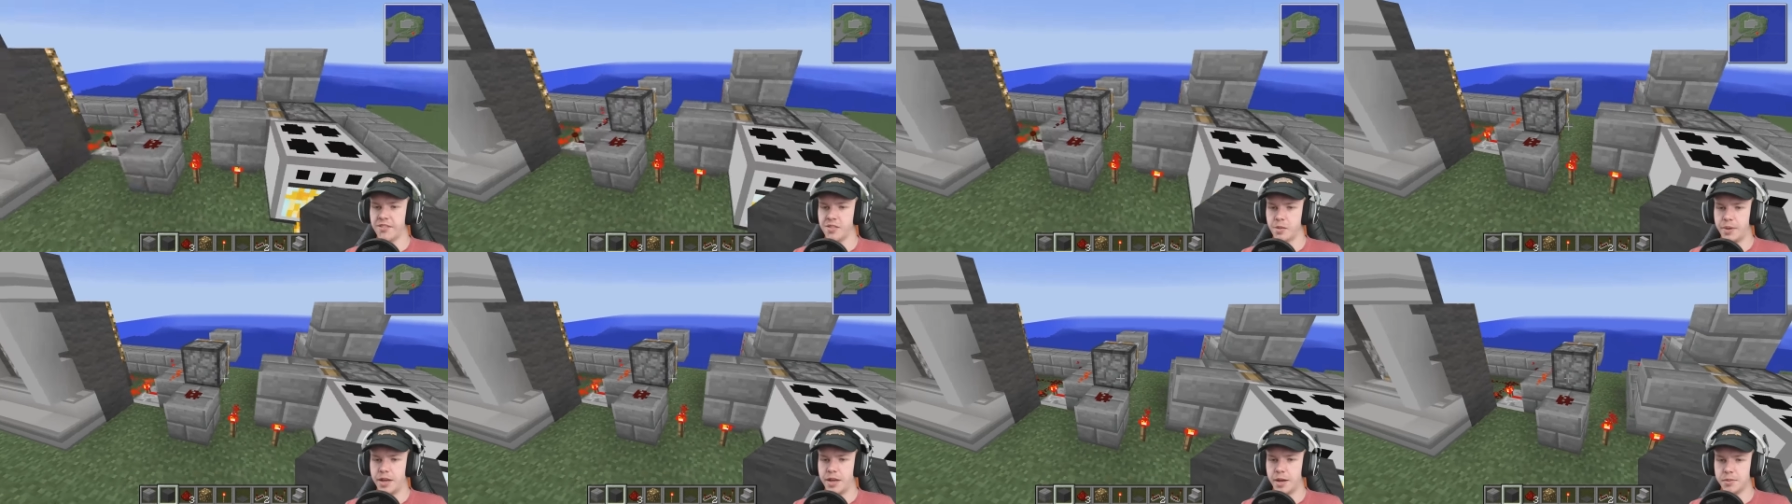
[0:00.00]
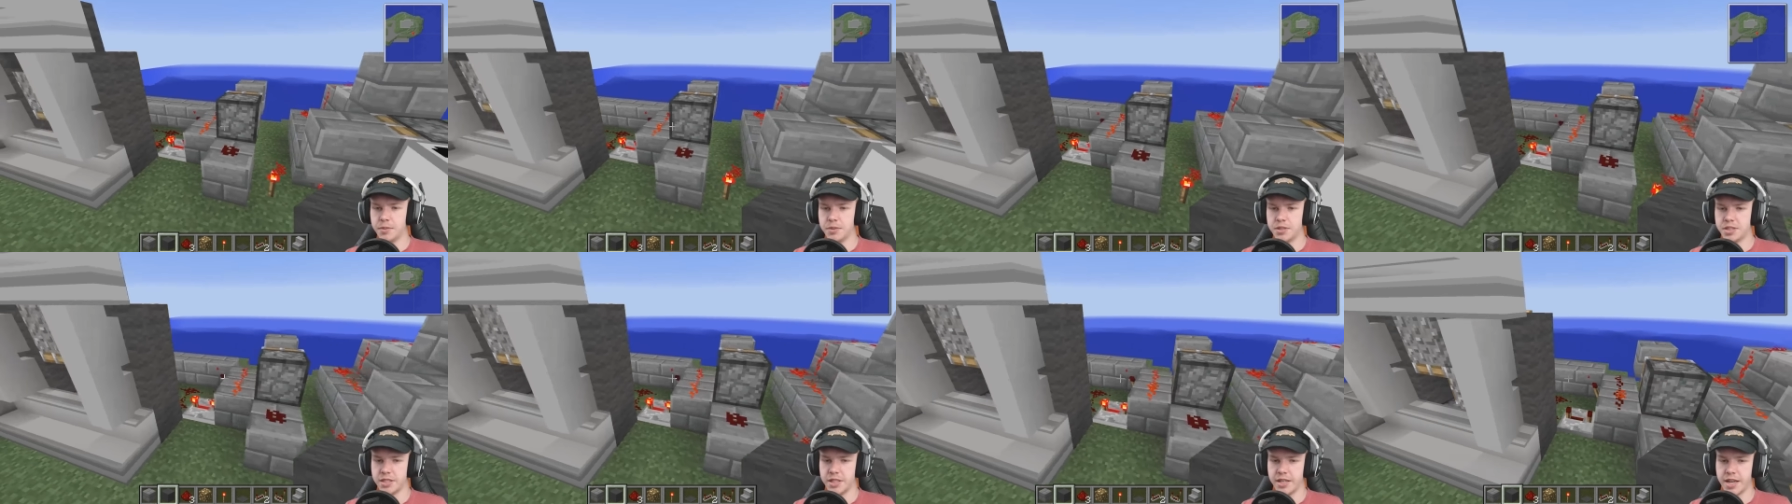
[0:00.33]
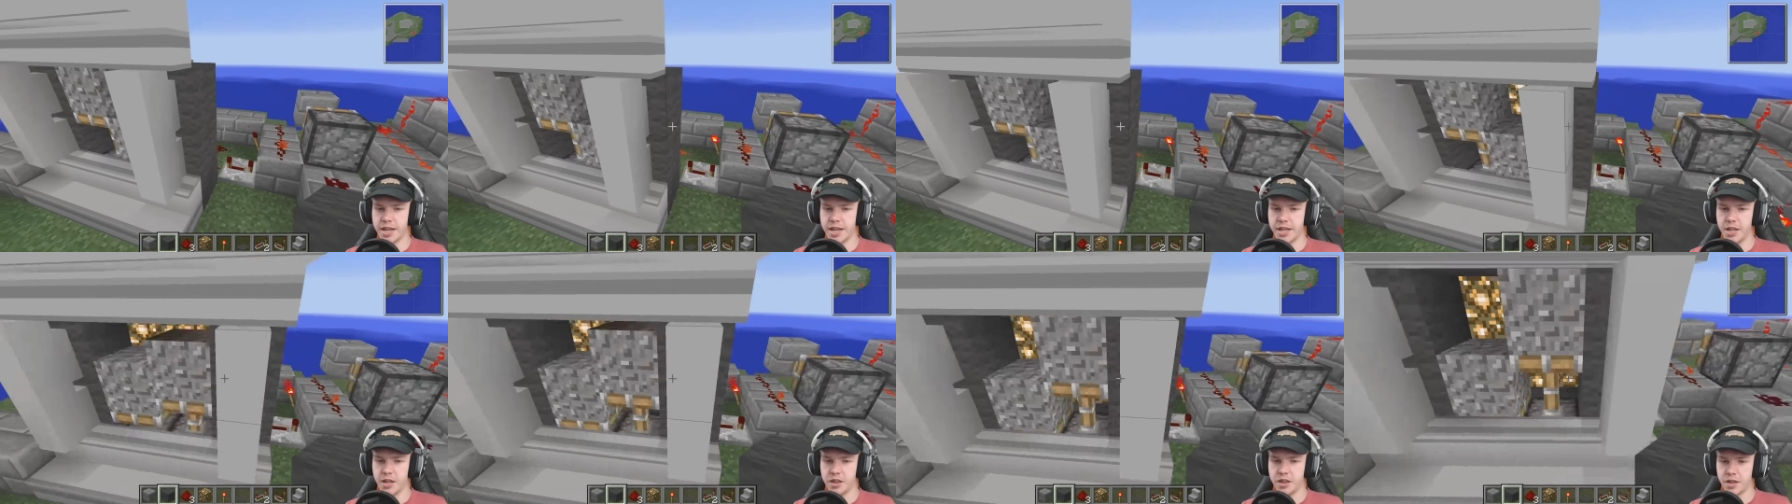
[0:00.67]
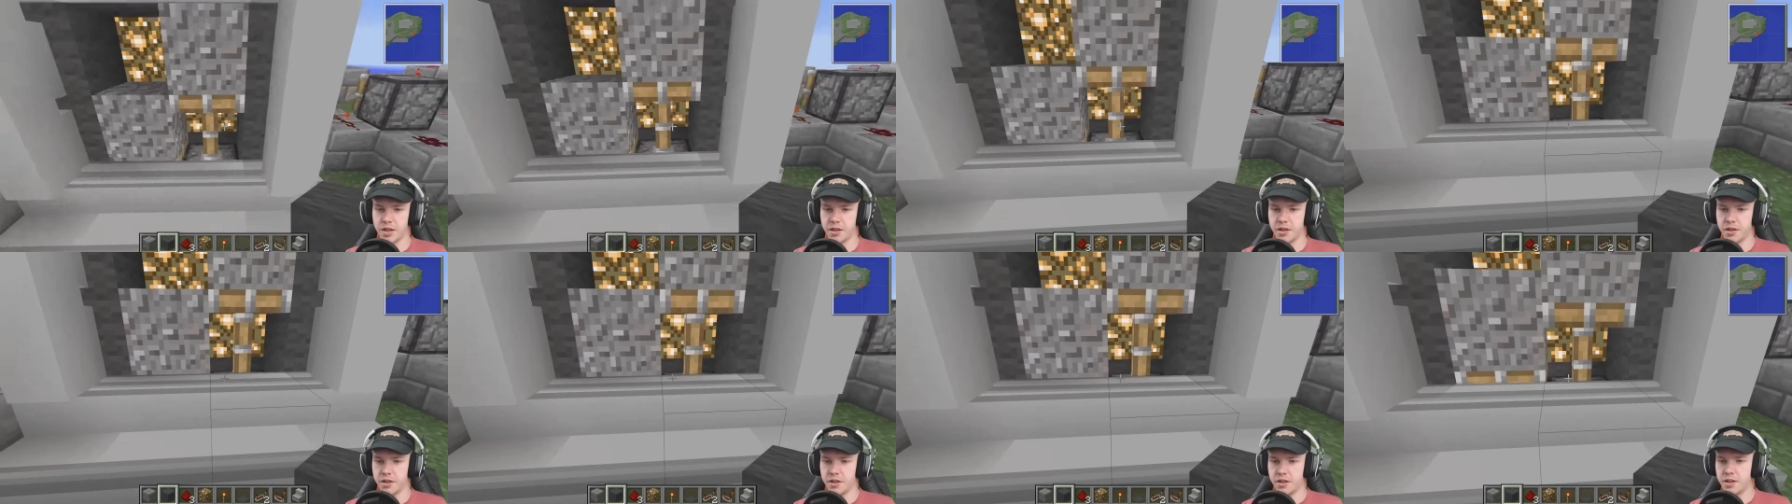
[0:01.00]
be able to see anything.
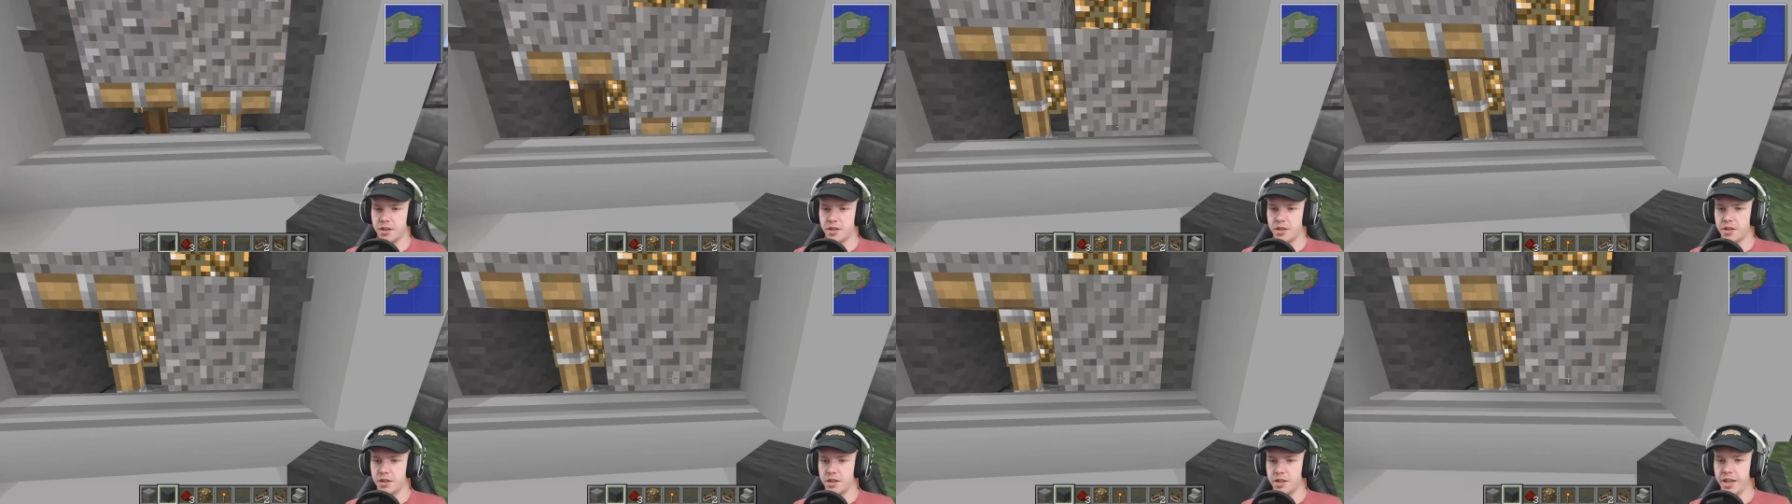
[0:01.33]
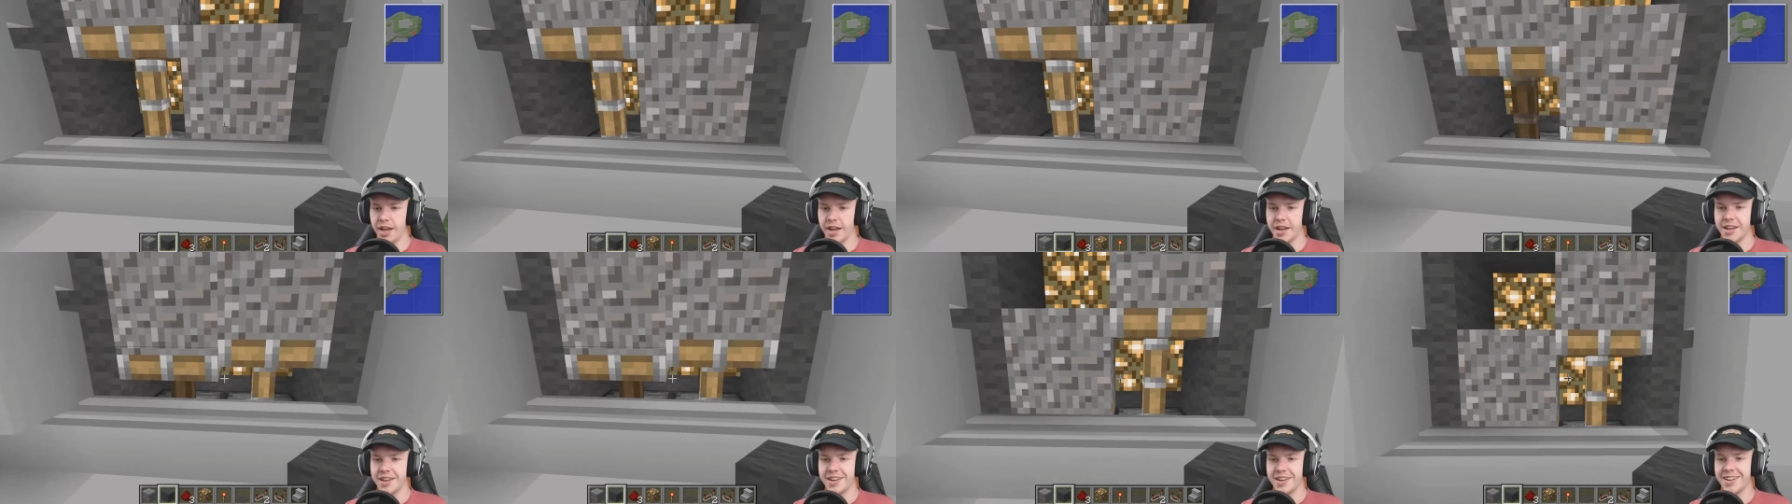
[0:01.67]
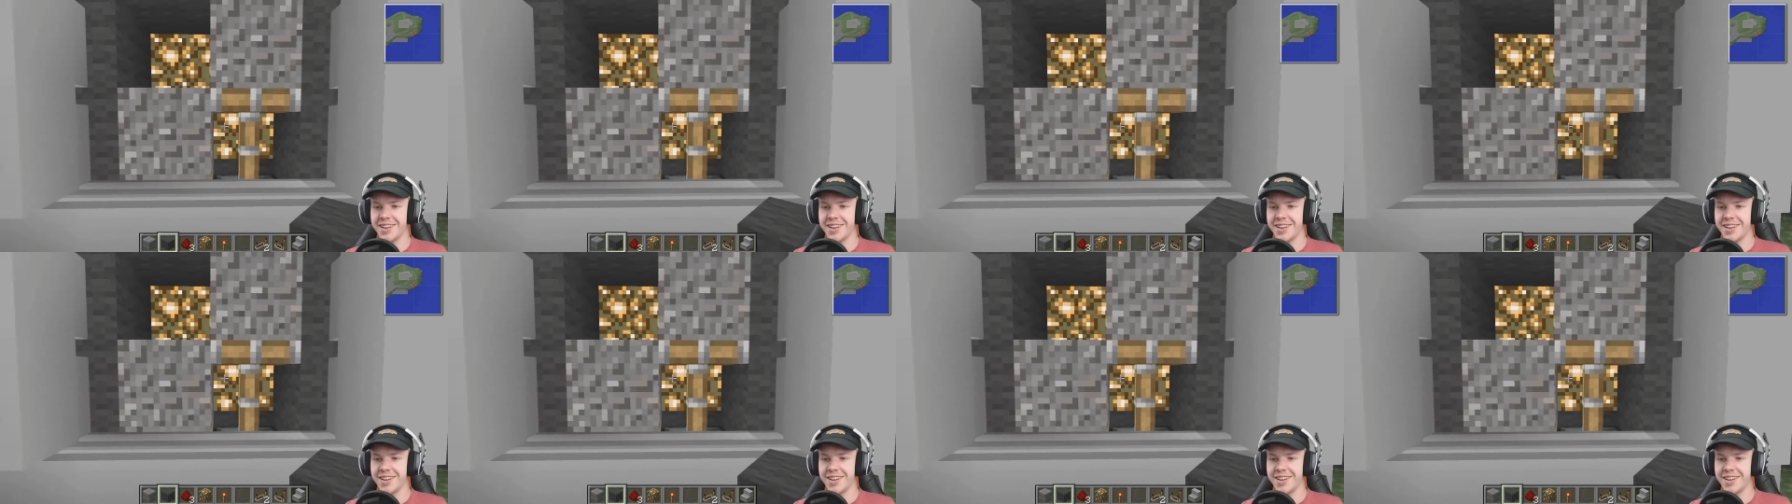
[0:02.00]
Yeah,